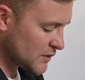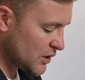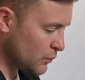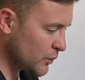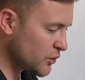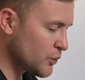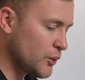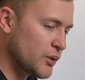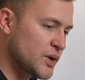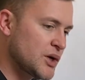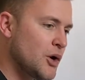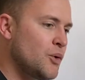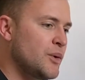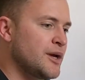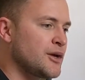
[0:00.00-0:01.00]
when we were
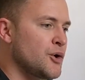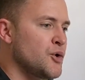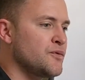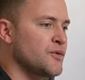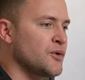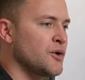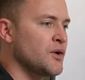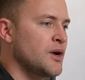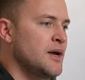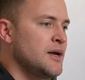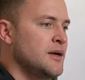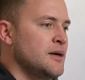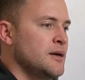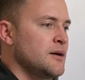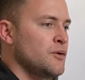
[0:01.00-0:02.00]
going over
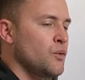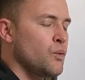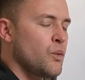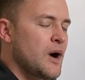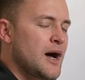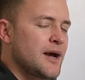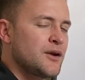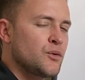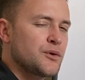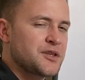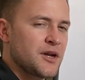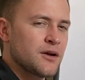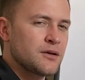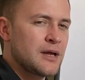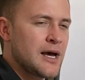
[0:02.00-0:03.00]
why North
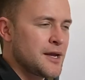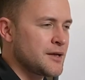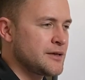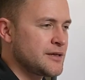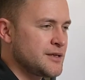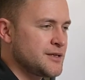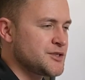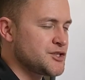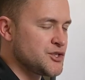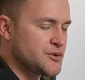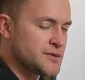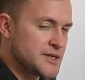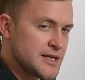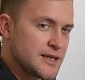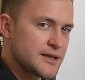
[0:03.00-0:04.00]
Carolina is
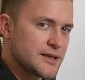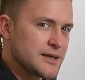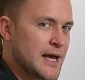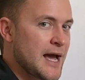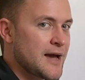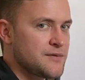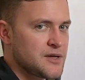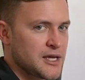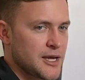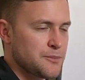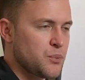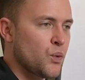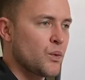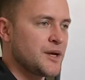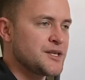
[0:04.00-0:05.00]
unique in having
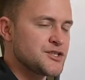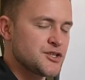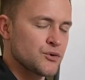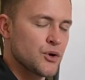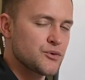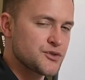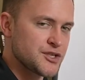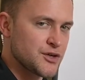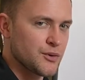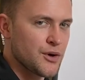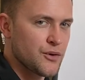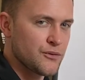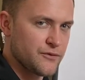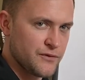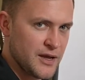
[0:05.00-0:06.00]
a
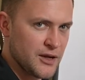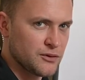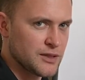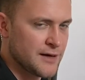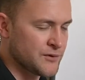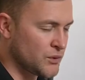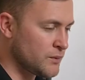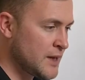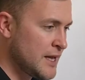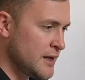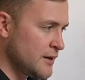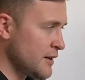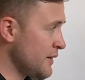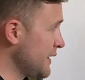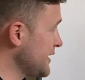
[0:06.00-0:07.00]
0.00 fail level,
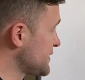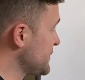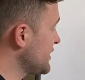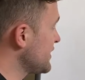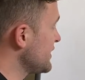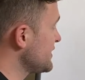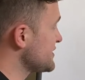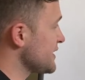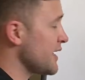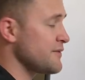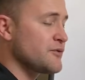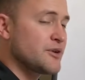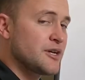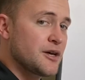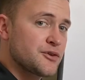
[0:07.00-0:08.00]
that's because
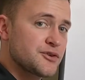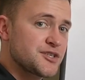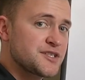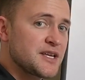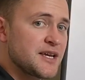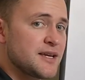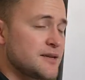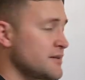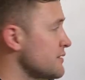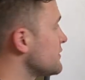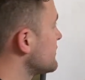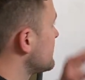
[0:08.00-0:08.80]
every other state